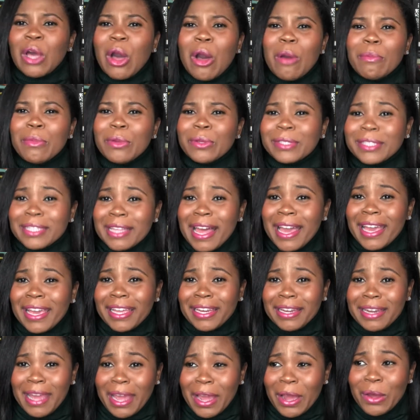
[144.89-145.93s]
Almost like
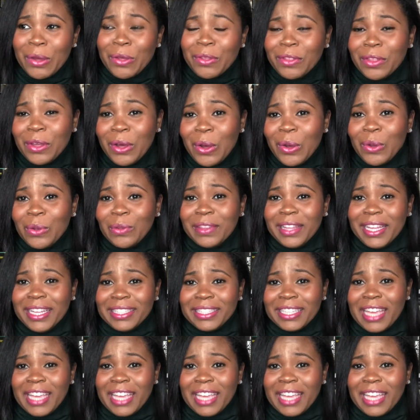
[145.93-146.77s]
now, though, that's